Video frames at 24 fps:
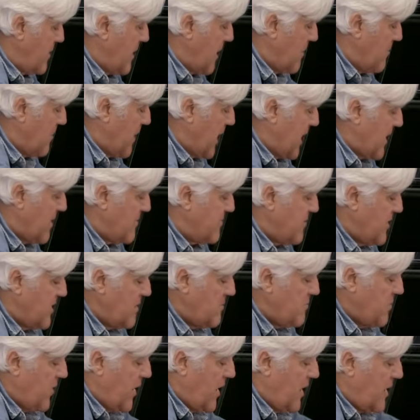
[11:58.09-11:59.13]
got
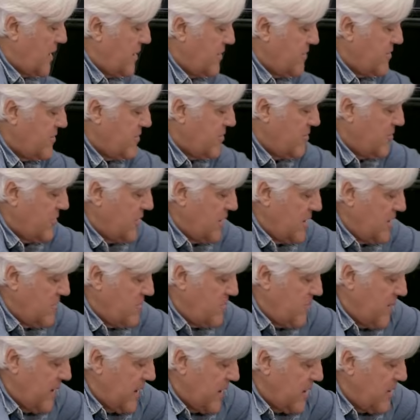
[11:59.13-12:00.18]
magazine pockets and things
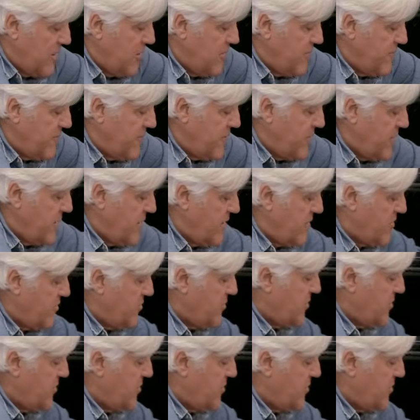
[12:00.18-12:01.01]
back here for this,